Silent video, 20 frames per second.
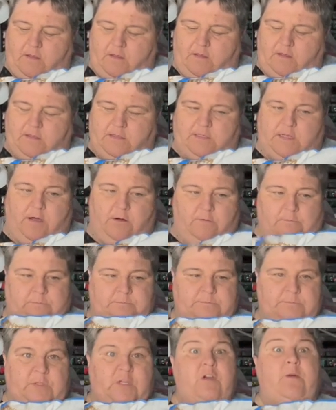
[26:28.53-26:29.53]
So
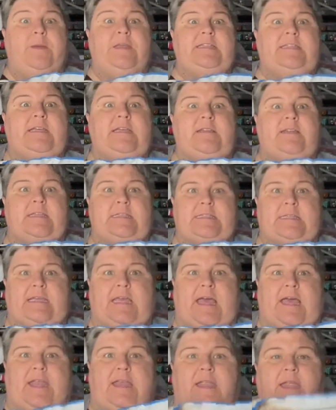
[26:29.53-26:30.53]
you'll be seeing this
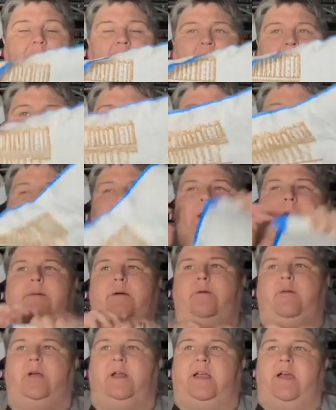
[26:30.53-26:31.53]
again. I will
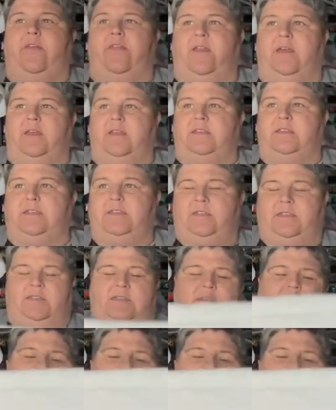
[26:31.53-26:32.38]
probably work on this.